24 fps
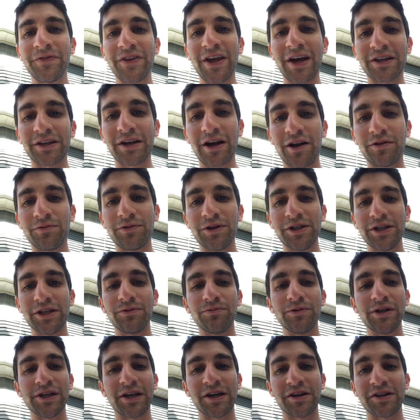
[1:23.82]
that God
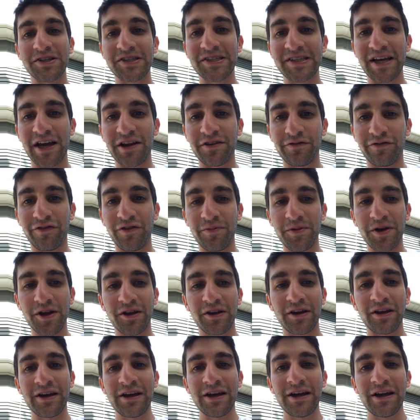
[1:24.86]
willing, we can ascend from it.